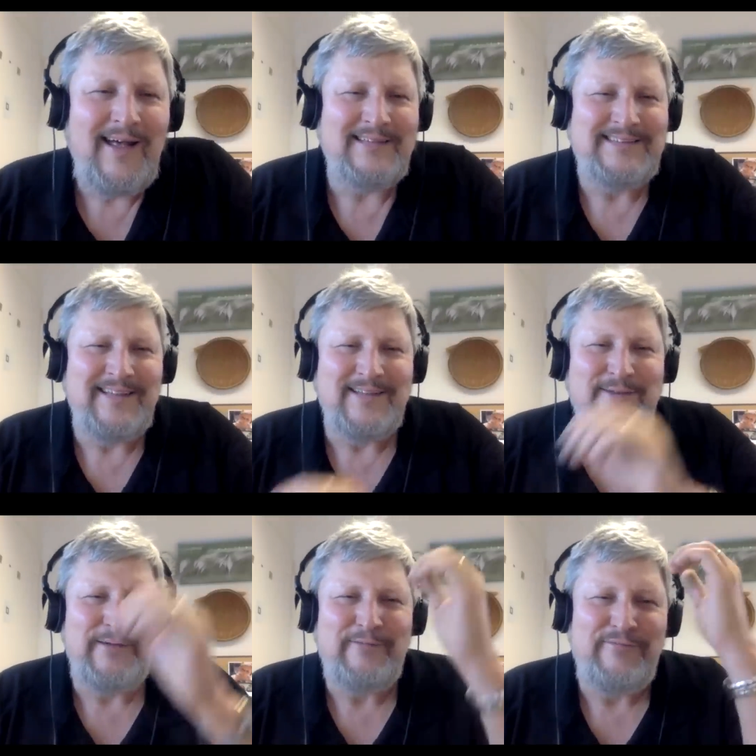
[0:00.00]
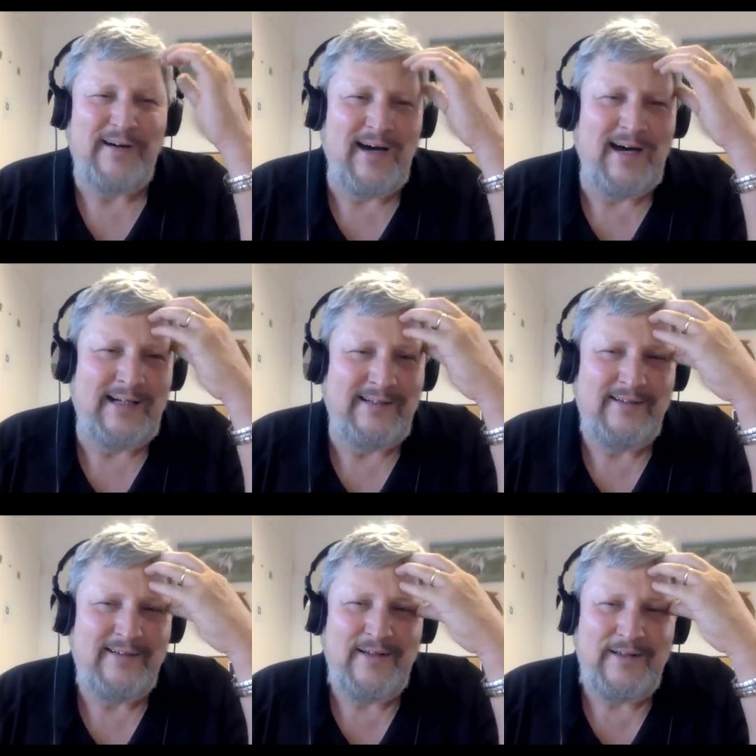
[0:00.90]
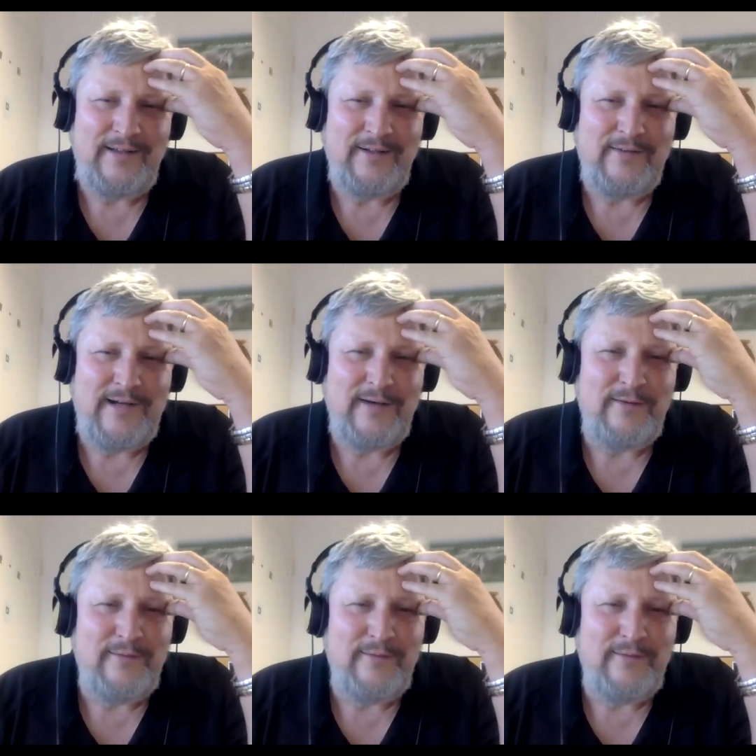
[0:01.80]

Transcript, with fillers: and still doing fine. You know, they're-